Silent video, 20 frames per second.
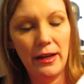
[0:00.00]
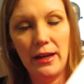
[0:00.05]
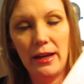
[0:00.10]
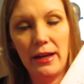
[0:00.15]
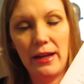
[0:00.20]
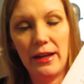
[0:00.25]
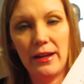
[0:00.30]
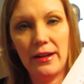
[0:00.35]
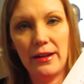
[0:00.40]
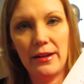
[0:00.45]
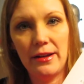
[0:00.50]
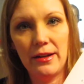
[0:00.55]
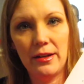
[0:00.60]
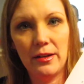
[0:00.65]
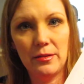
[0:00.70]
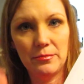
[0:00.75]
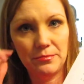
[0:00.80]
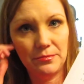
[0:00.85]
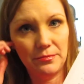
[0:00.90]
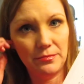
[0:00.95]

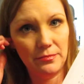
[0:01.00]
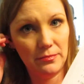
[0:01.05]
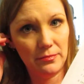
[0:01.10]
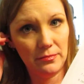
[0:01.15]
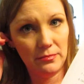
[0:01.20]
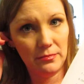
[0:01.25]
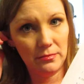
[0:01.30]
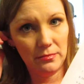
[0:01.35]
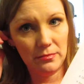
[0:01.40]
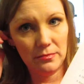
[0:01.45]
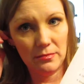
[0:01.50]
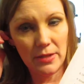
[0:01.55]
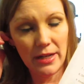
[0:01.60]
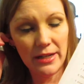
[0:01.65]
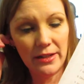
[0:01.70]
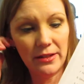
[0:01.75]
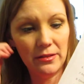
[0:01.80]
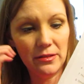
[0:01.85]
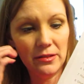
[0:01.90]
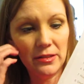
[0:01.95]
And I
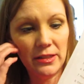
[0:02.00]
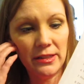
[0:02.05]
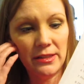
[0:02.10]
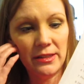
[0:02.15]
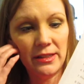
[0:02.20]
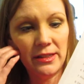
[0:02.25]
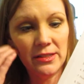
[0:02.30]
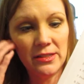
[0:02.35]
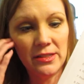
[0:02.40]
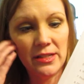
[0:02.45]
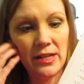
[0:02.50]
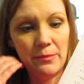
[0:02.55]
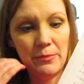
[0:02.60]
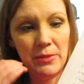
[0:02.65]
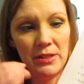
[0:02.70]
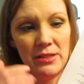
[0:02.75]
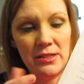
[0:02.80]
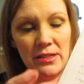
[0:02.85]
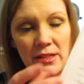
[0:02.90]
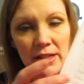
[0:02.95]
can look at the
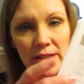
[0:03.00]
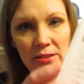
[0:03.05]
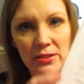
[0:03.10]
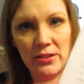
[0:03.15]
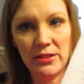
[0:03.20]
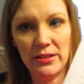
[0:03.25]
assignments, and I